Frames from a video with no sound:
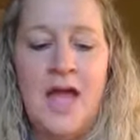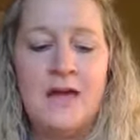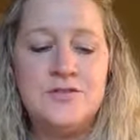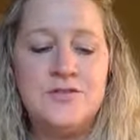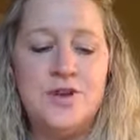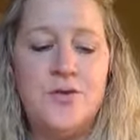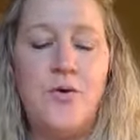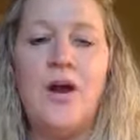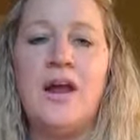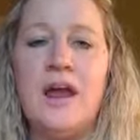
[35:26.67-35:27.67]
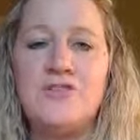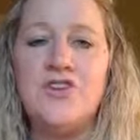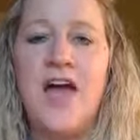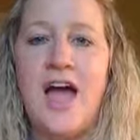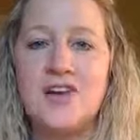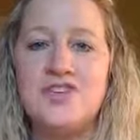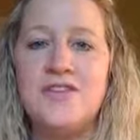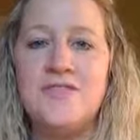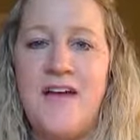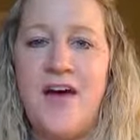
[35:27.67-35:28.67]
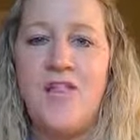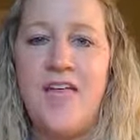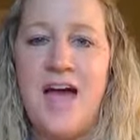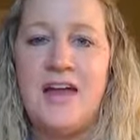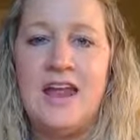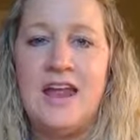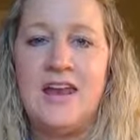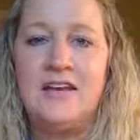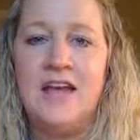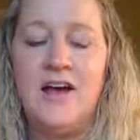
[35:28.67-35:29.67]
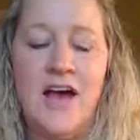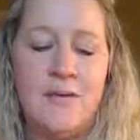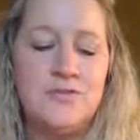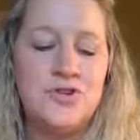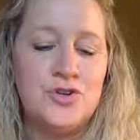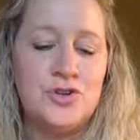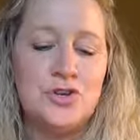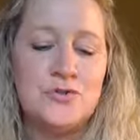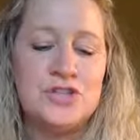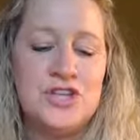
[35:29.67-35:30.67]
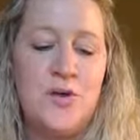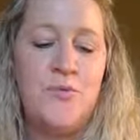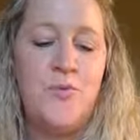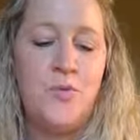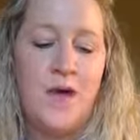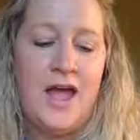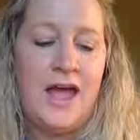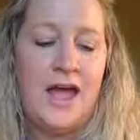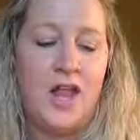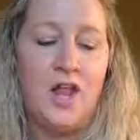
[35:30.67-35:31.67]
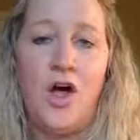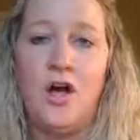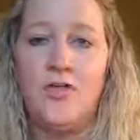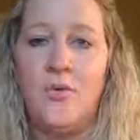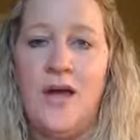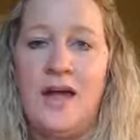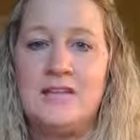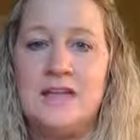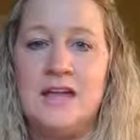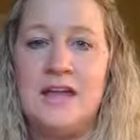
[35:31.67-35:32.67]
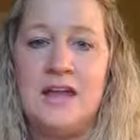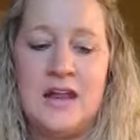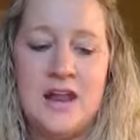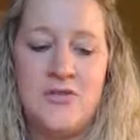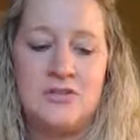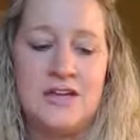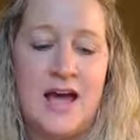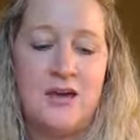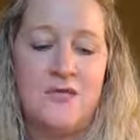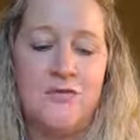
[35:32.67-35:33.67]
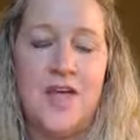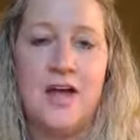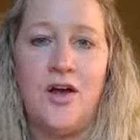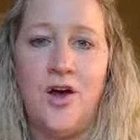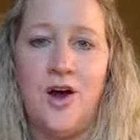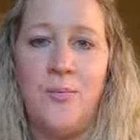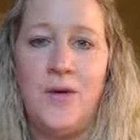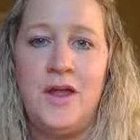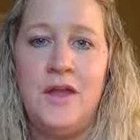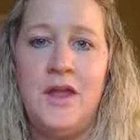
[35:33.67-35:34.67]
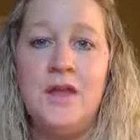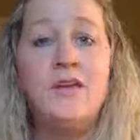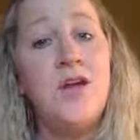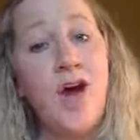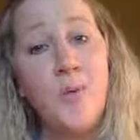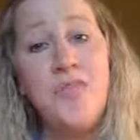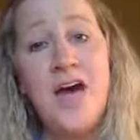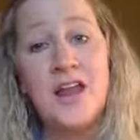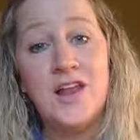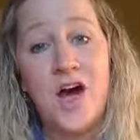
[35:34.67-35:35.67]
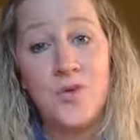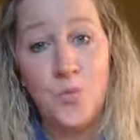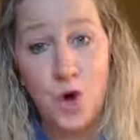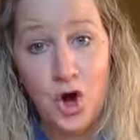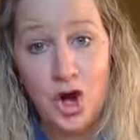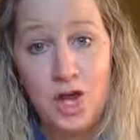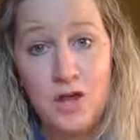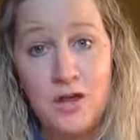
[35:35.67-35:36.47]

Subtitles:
And so the organizer actually found that. And now I'm sure there's some way along the way to get another title for that car, but not without a lot of work,